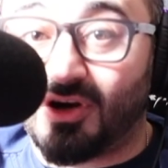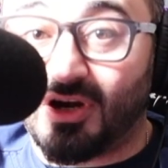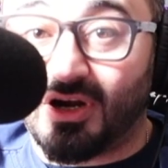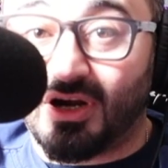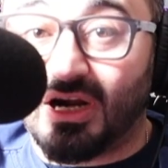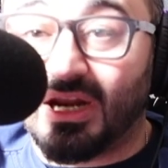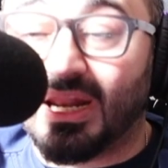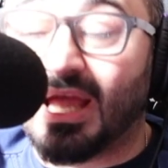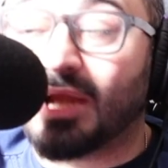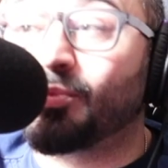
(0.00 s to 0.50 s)
of
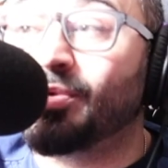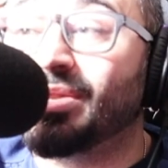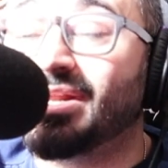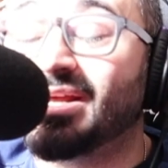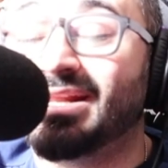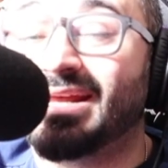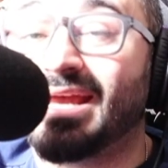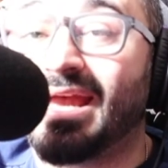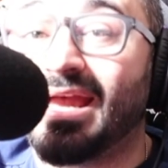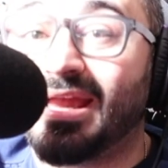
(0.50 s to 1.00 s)
her. Like
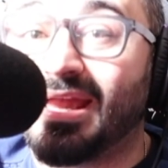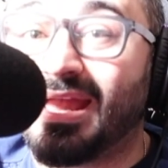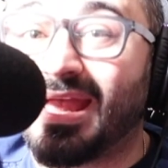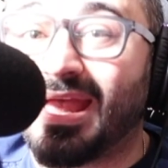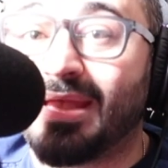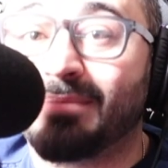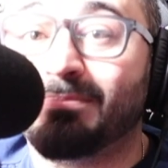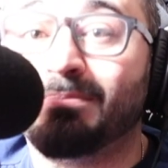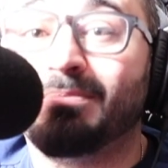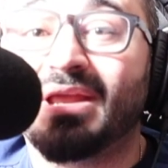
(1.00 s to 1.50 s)
we did
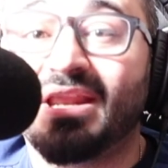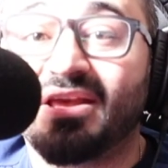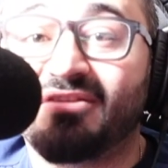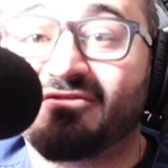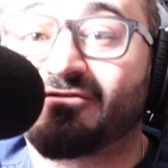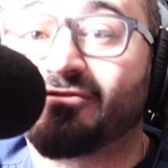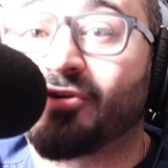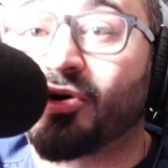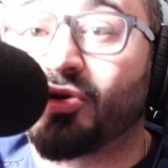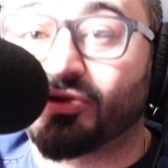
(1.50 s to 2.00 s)
a
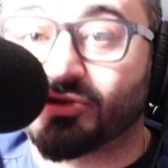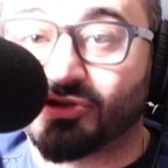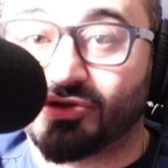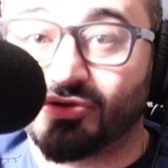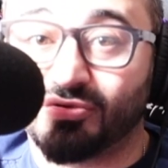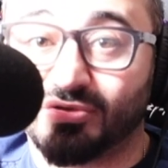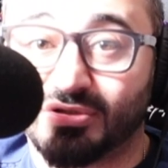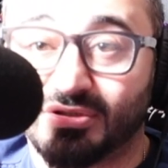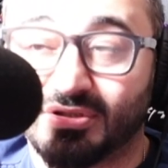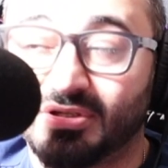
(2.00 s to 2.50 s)
mini photo
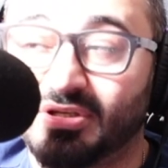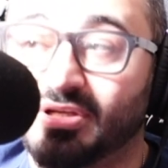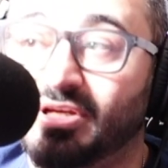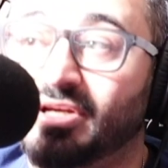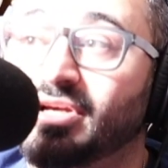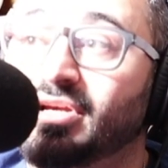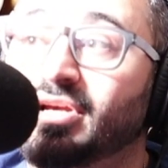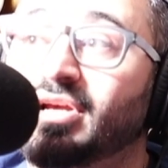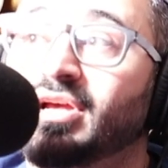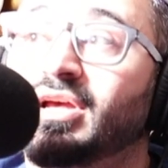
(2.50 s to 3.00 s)
shoot,
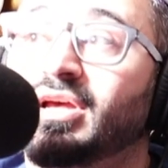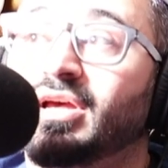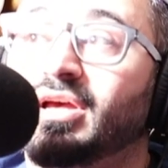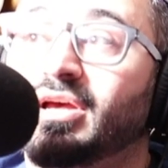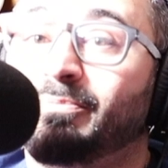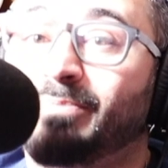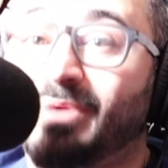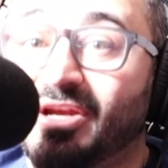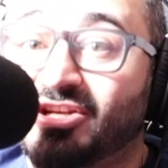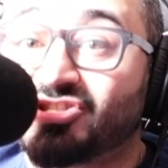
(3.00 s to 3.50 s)

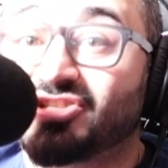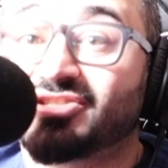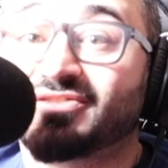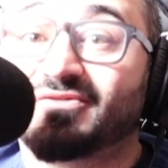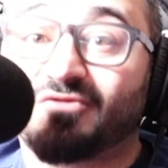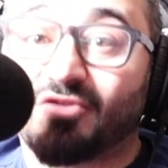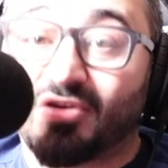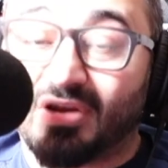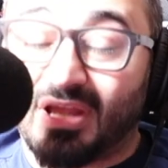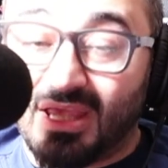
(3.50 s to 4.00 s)

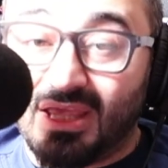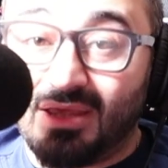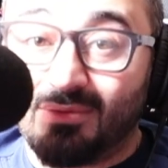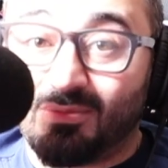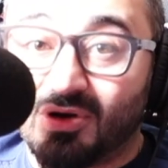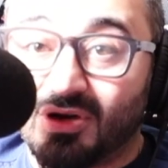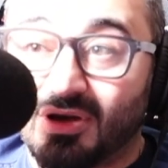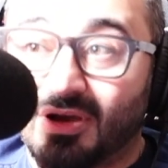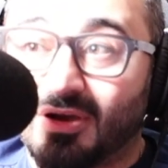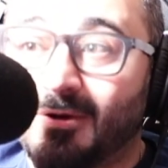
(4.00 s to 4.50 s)
pictures for the
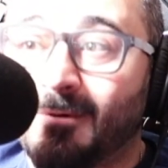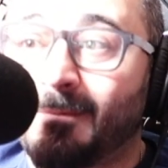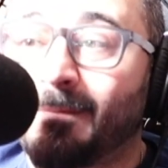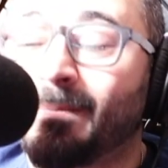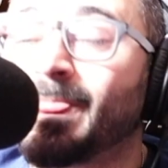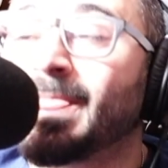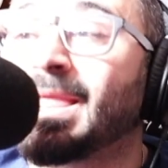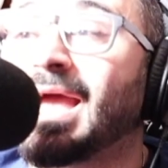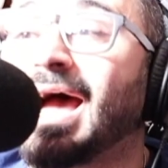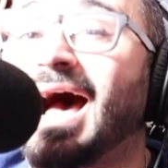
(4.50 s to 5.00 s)
ebook.
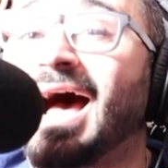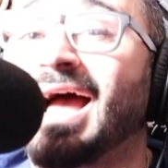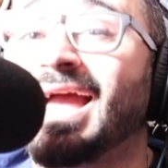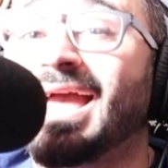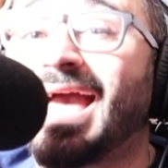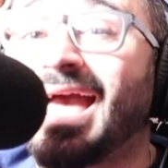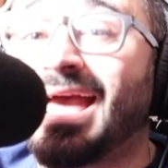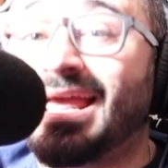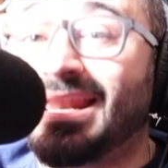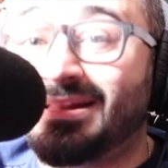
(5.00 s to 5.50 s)

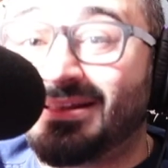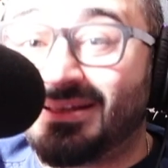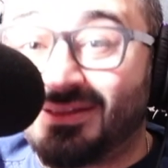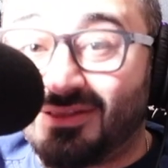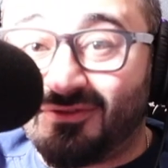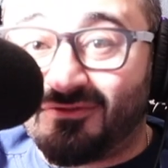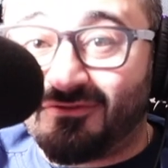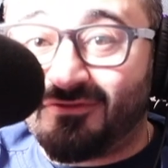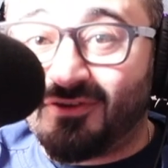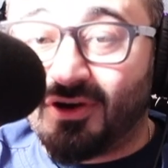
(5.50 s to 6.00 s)
I
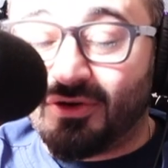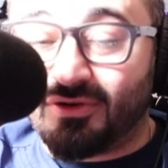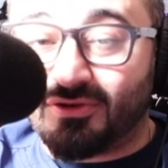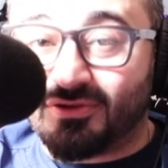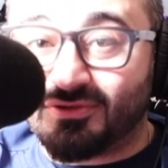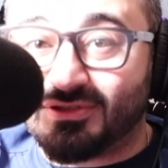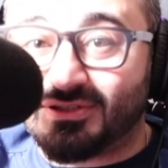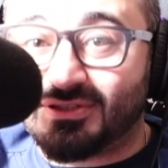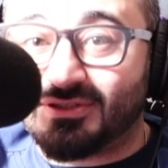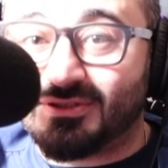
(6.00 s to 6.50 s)
edited the
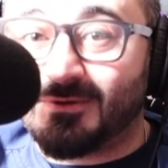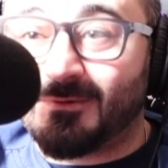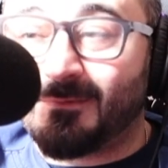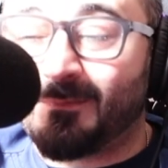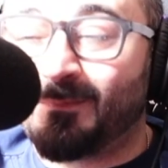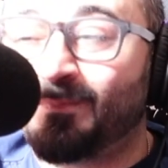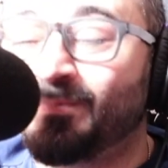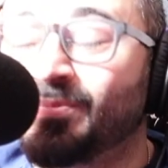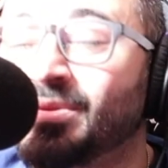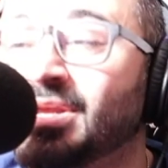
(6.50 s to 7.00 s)
photos,
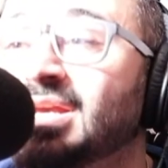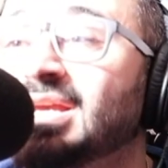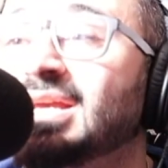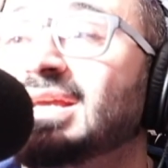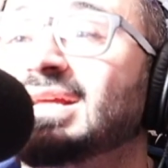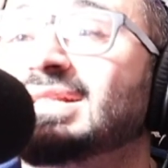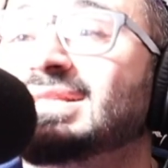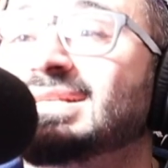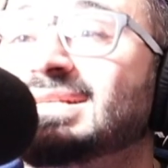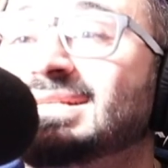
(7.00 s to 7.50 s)

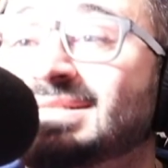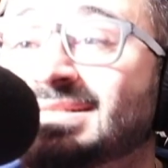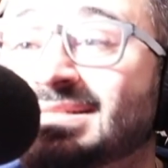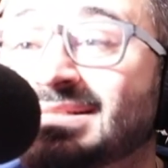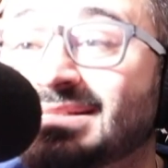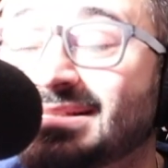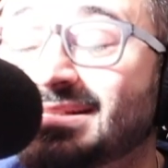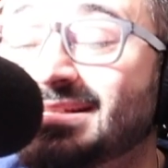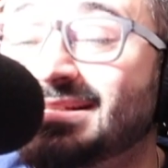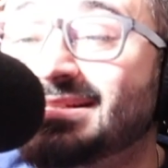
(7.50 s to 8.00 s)

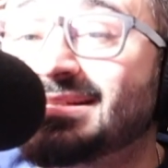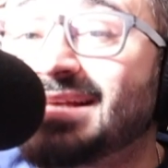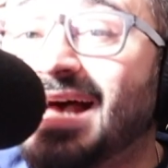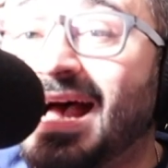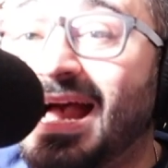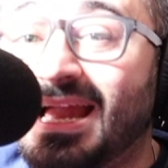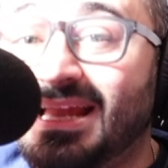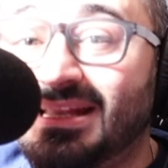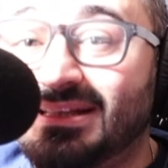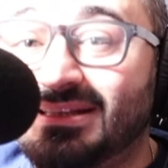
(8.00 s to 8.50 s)

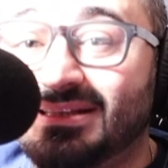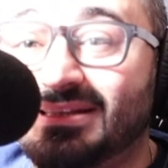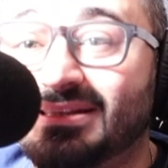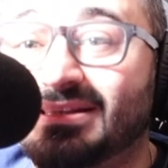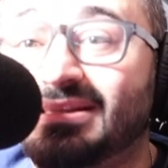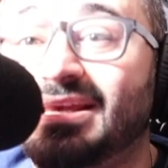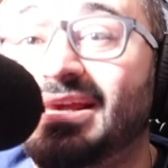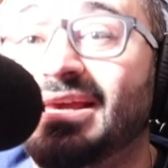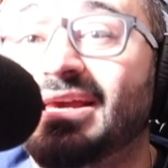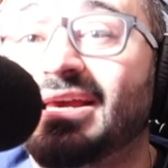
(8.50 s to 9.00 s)
designed
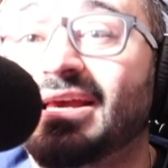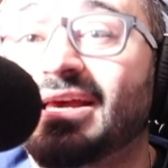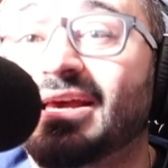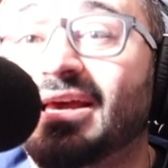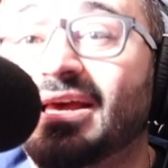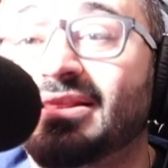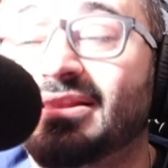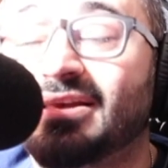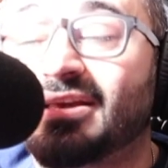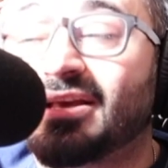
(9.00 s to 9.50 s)
the
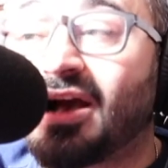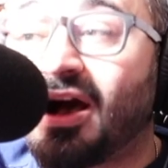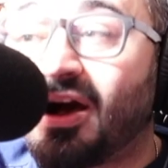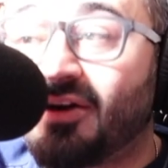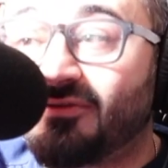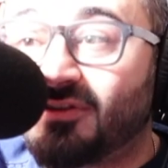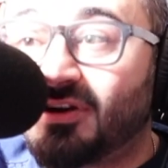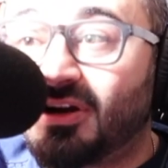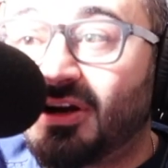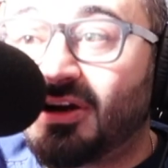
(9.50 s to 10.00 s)

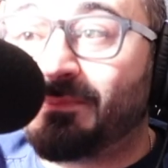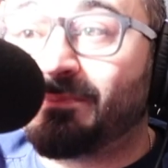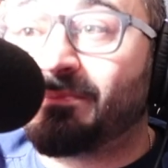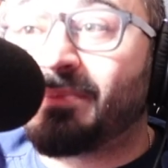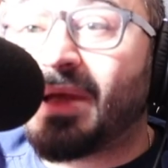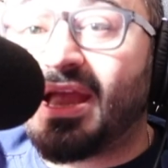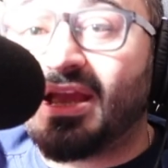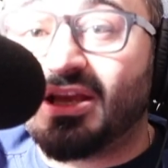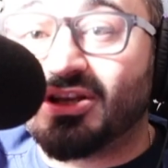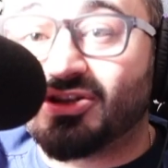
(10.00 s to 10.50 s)
cover
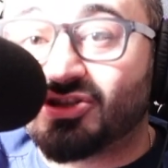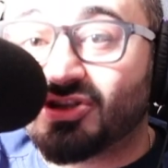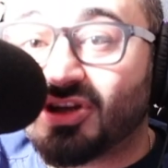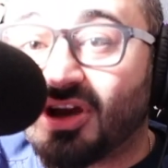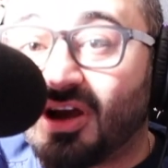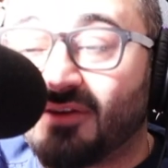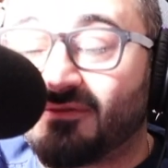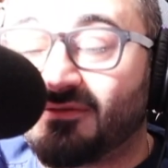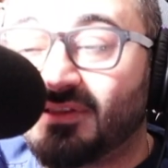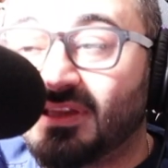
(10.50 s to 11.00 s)

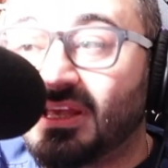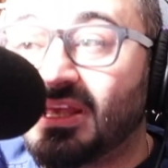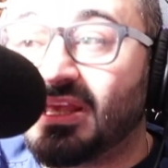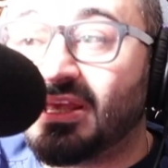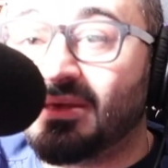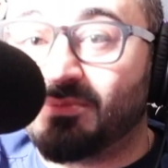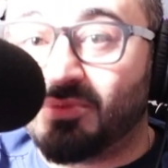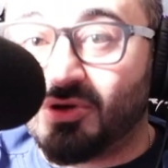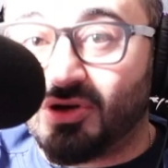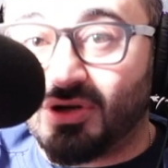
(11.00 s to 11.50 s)
page of
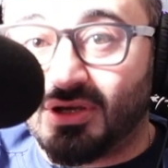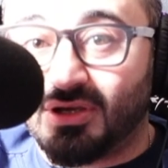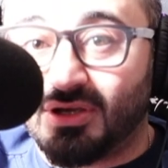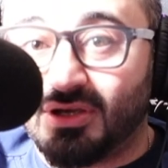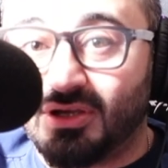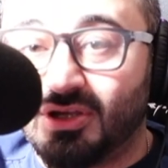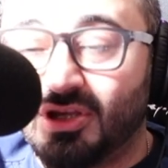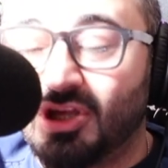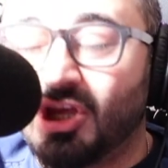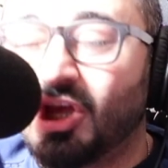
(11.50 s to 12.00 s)
the
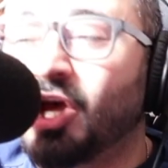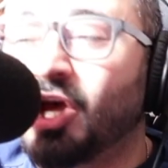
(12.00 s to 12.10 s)
ebook,